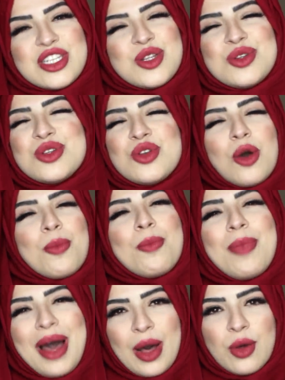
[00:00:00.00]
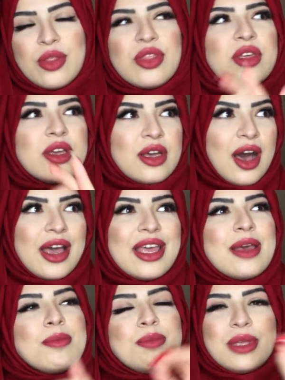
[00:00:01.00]
So it's not about the
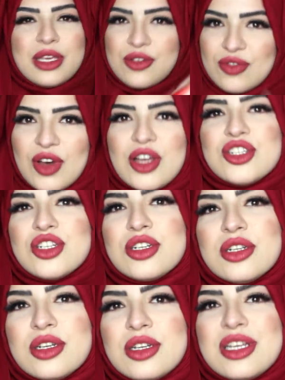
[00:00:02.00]
guy being a virgin.